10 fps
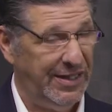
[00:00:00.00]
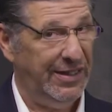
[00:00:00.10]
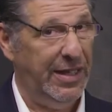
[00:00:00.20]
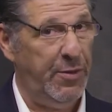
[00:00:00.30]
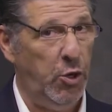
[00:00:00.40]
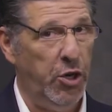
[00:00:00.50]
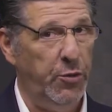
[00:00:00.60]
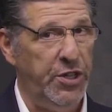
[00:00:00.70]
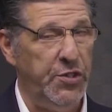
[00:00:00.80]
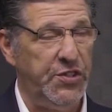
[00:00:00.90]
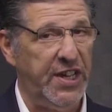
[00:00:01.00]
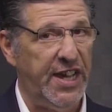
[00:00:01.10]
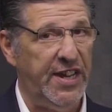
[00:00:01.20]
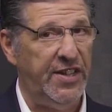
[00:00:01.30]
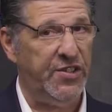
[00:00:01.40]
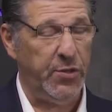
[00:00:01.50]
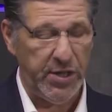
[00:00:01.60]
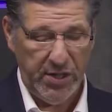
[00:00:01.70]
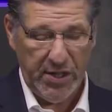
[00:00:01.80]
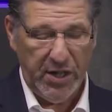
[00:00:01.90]
limit order we used to get into
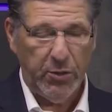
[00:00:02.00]
it.